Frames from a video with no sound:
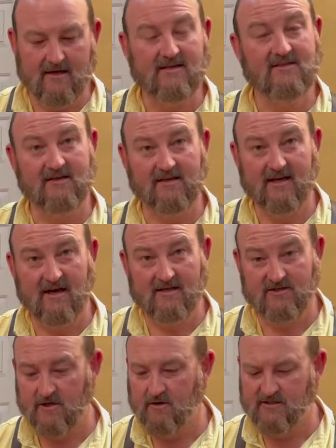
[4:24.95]
chili
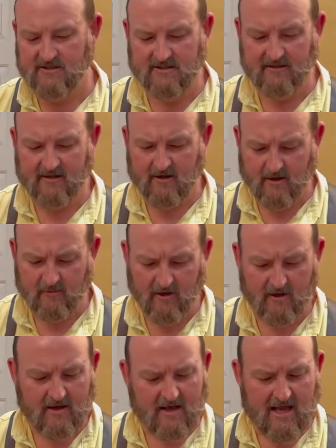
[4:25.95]
Ancho, and chili de
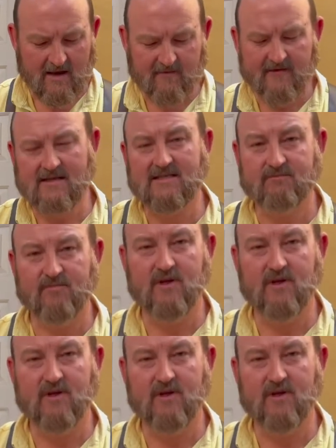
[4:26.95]
Árbol, and we've kind of split